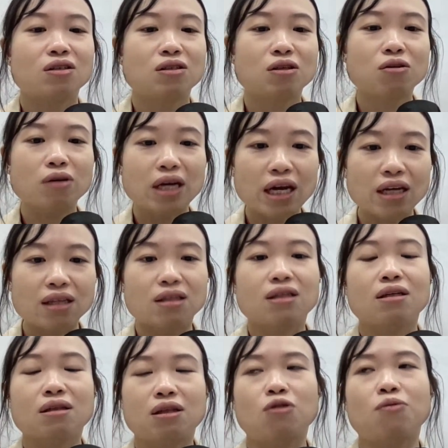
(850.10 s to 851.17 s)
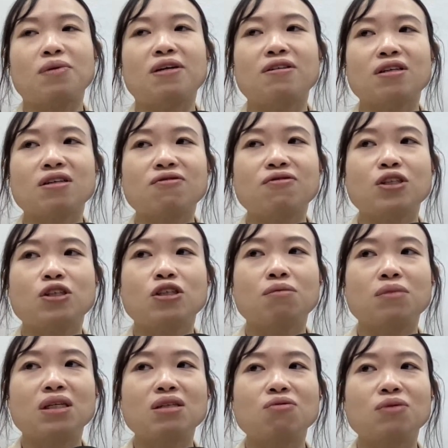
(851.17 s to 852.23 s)
So 8 numerical
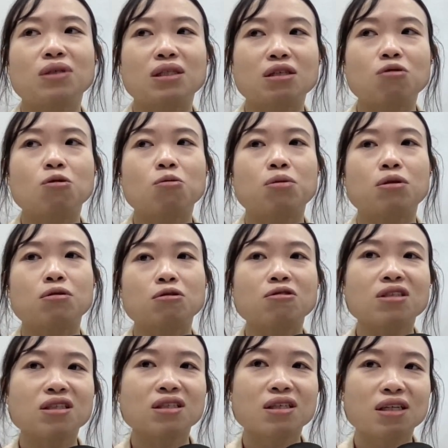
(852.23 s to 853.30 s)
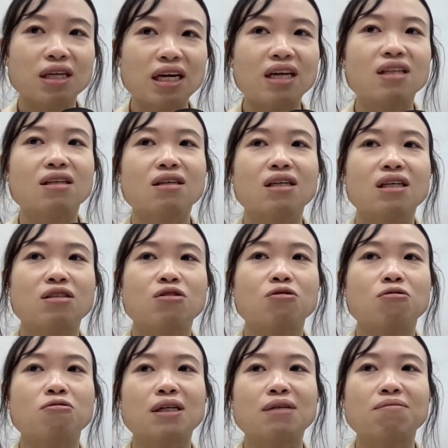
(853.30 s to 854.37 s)
feature means we need to produce 8
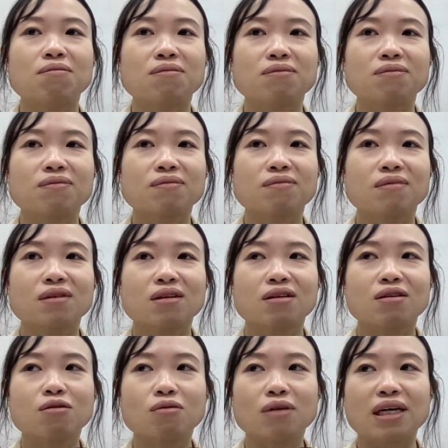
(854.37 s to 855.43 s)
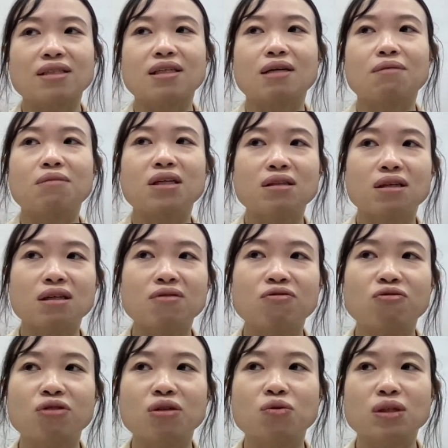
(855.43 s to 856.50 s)
histograms to examine
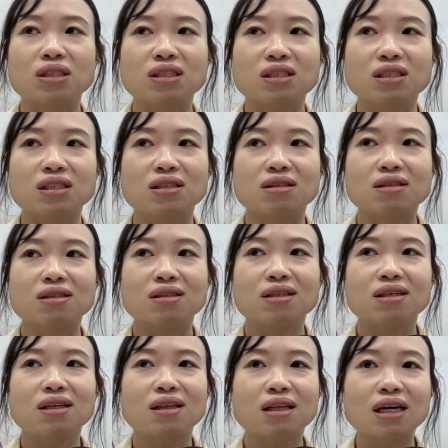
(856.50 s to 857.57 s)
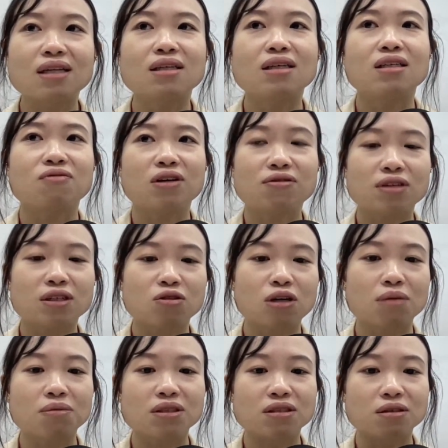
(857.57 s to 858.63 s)
the frequency. That is very
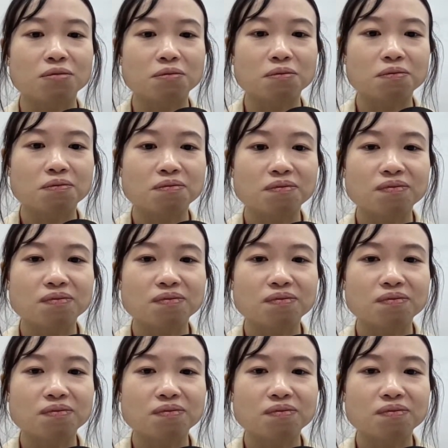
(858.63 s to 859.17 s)
troublesome.